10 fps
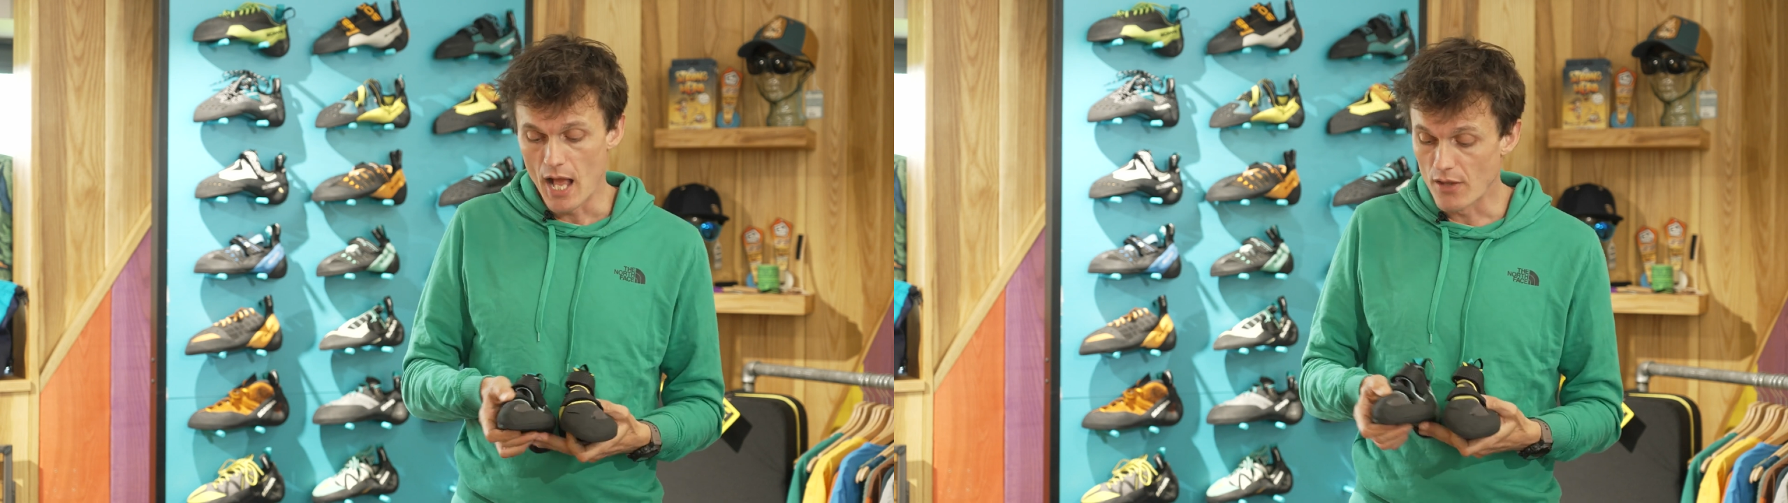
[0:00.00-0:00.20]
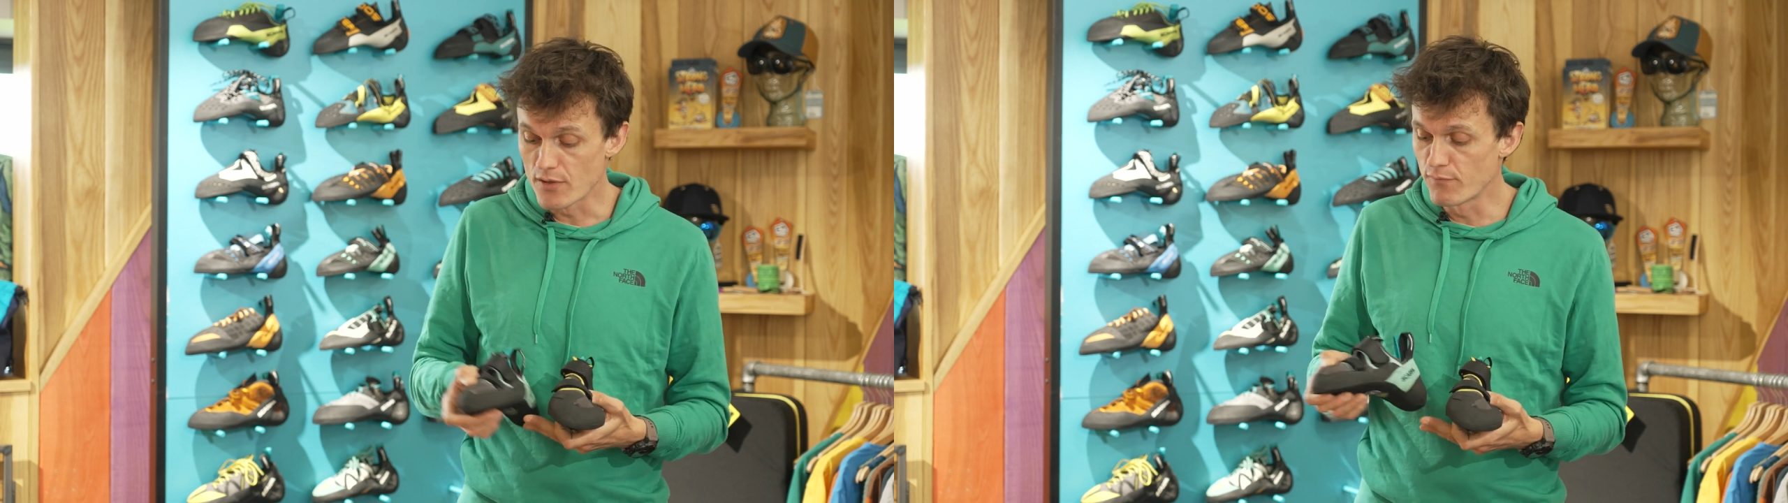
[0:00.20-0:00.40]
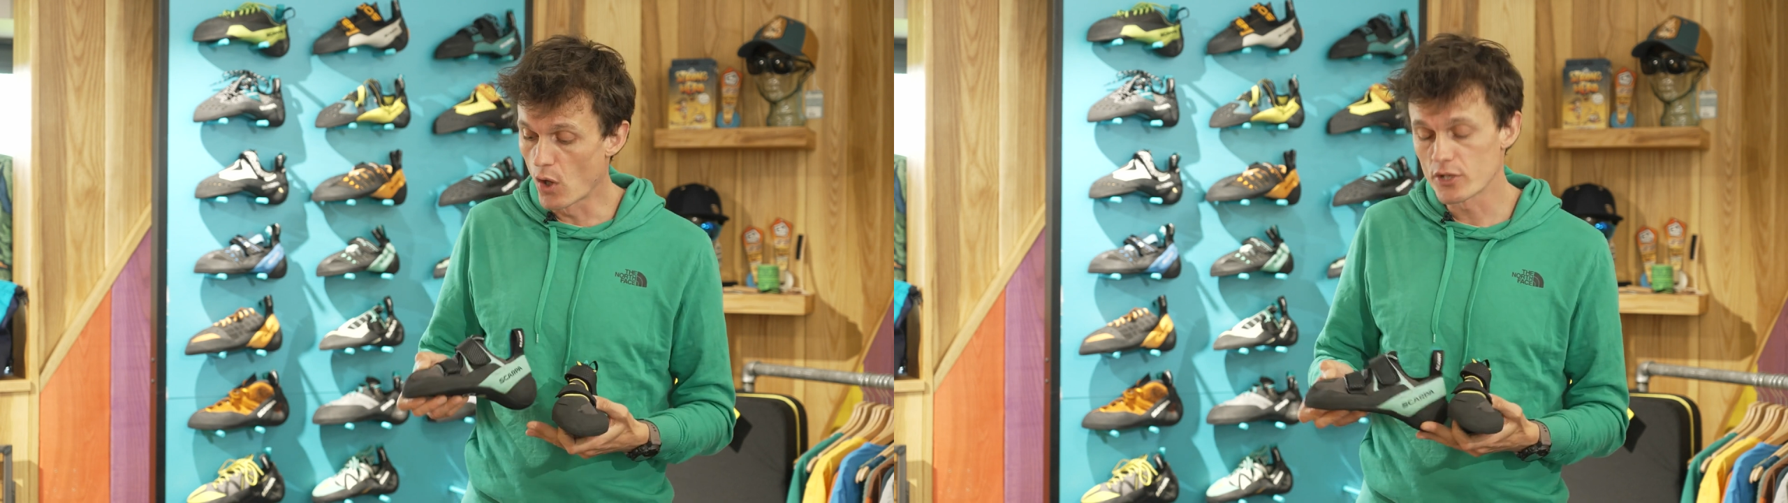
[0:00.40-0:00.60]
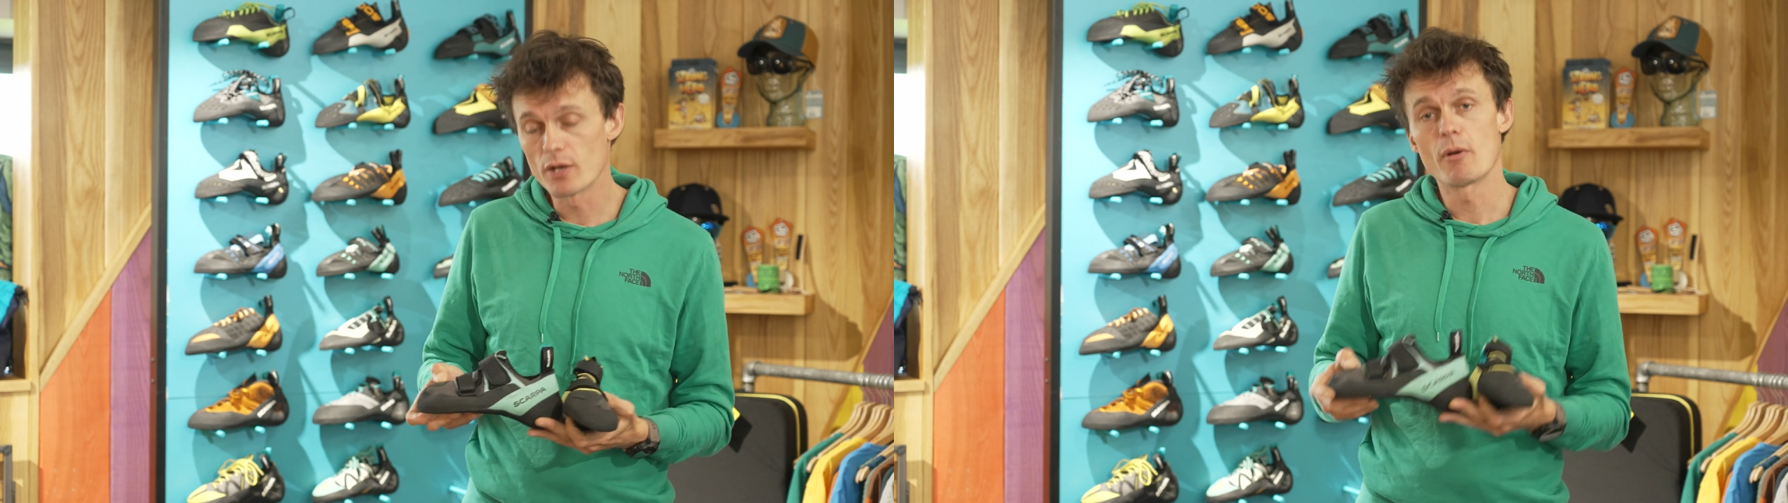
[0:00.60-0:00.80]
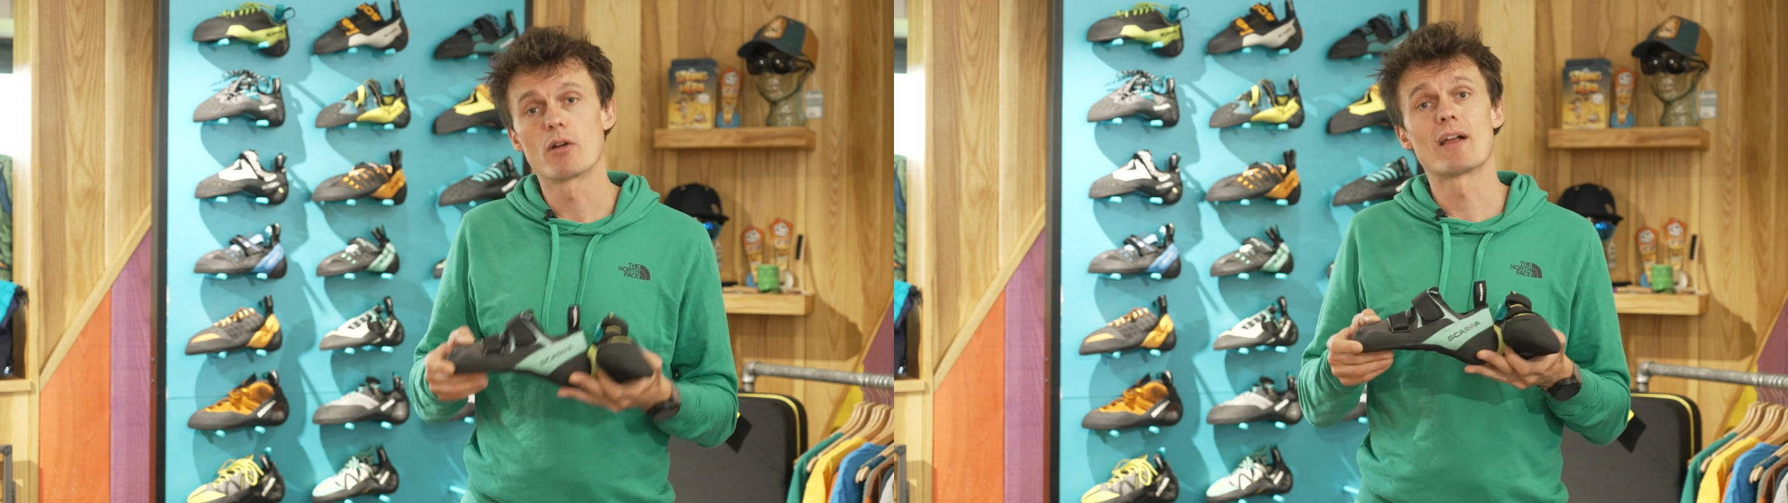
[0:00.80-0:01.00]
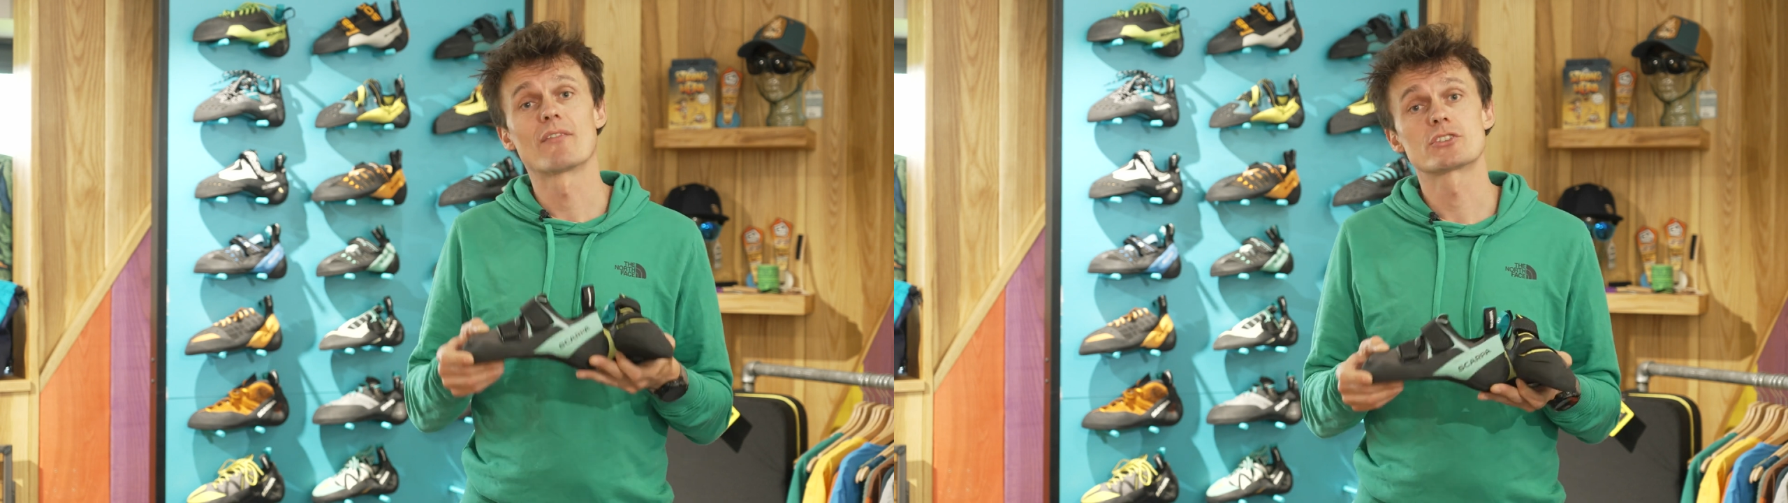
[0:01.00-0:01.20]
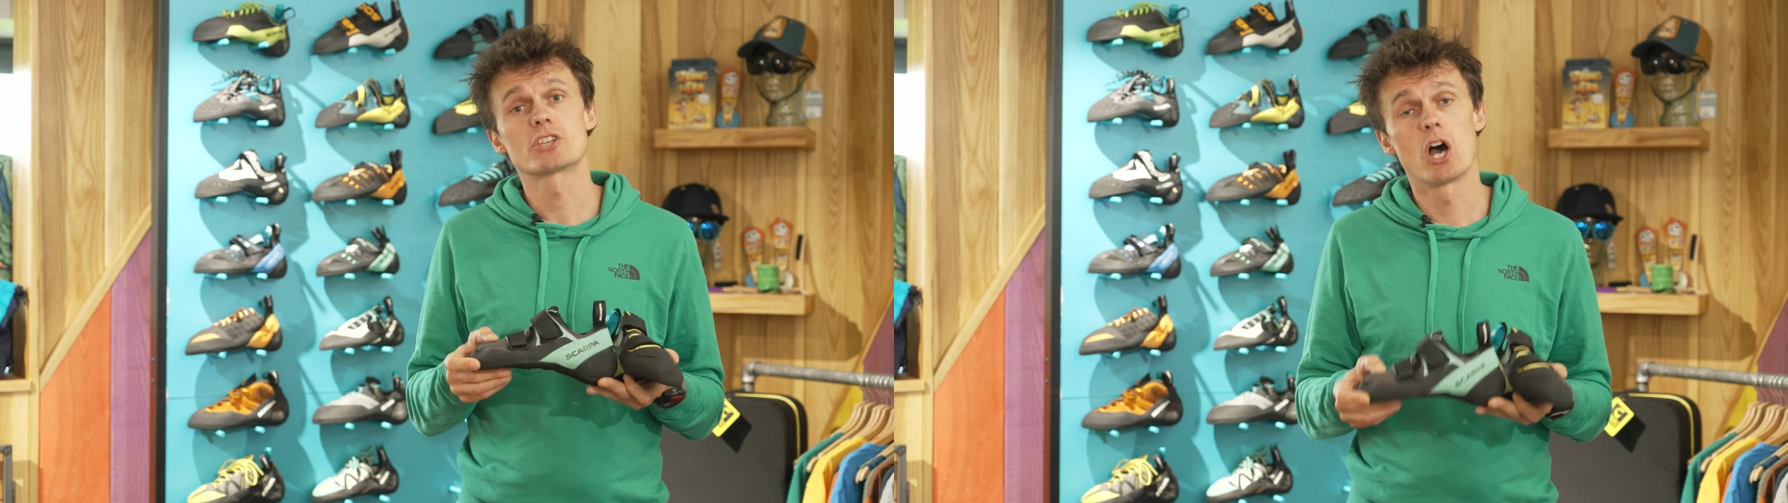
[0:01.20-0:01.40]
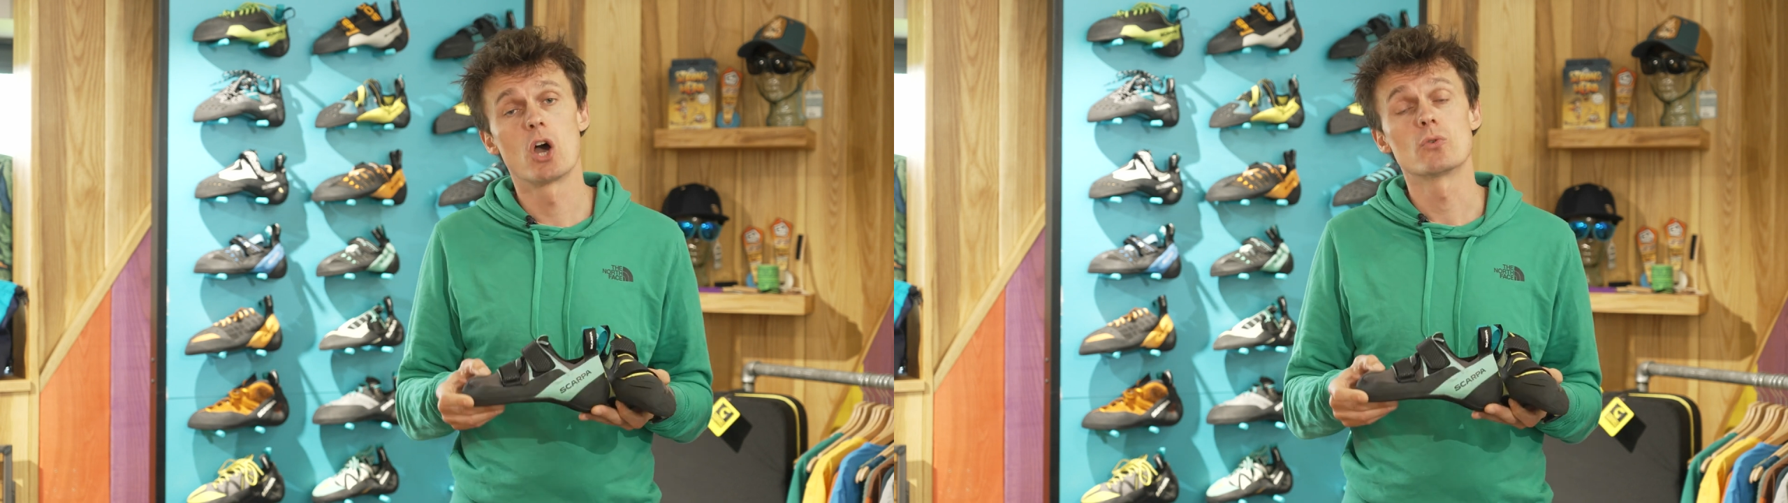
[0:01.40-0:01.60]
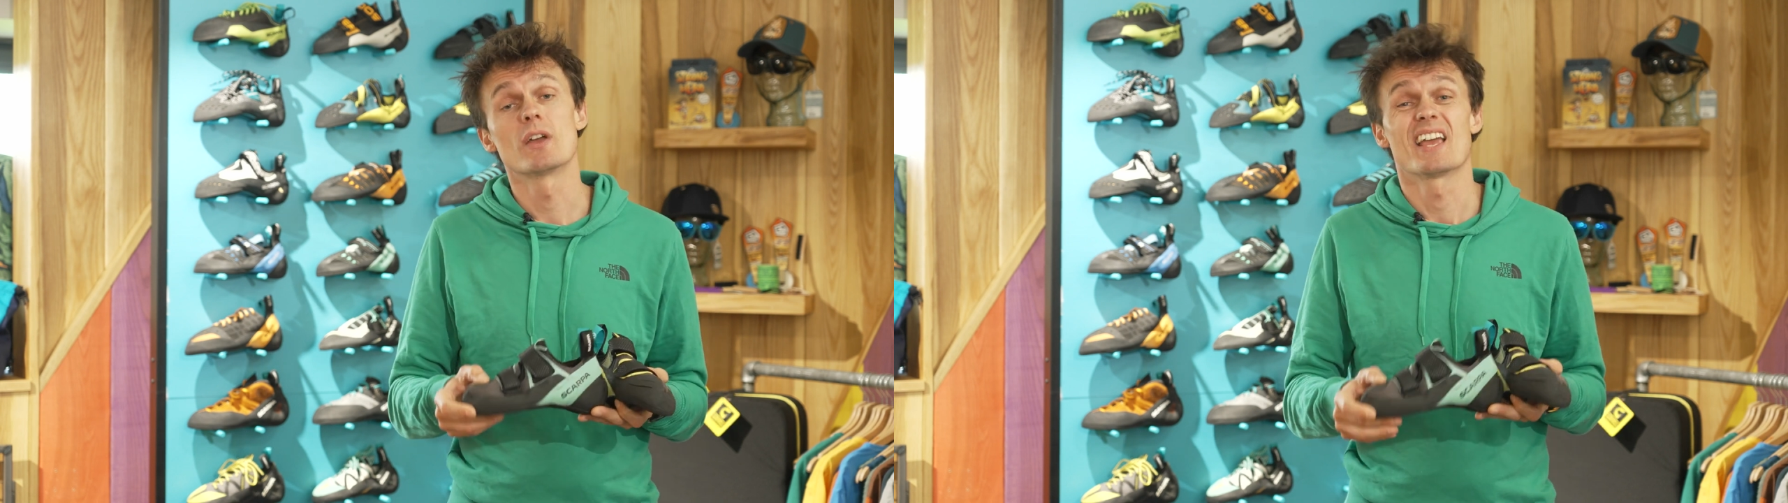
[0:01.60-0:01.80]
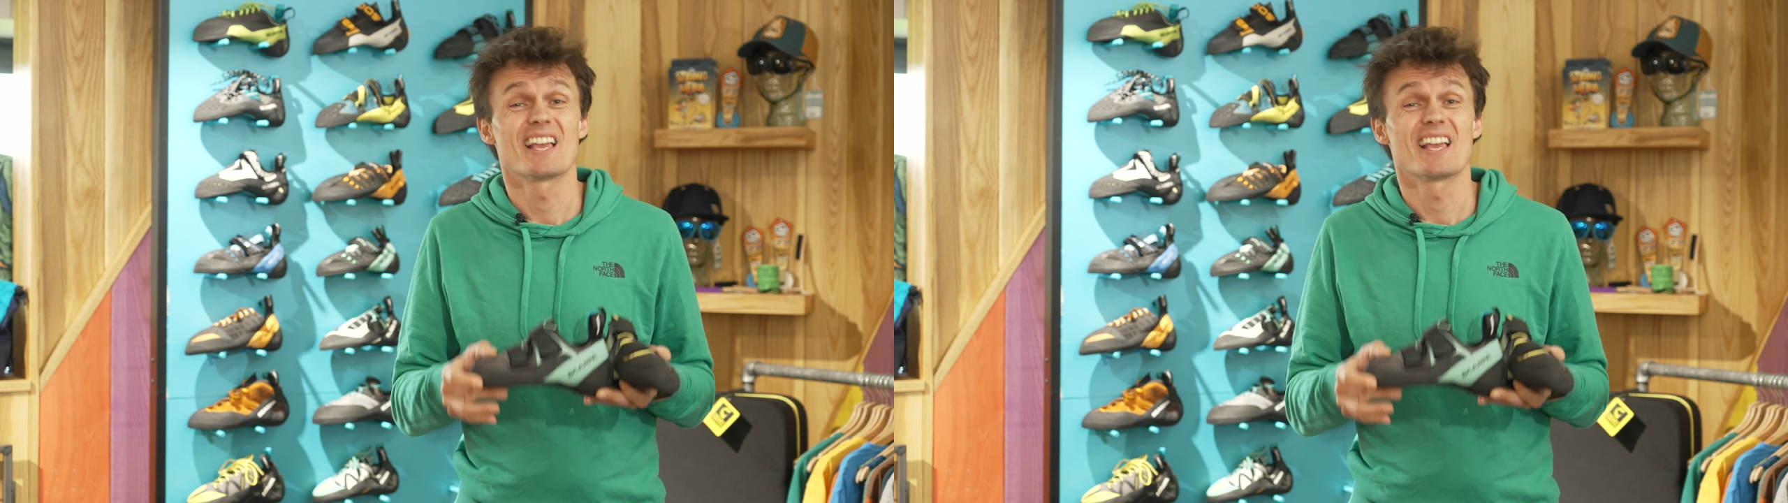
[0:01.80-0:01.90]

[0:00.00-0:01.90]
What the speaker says: and the volume around the toe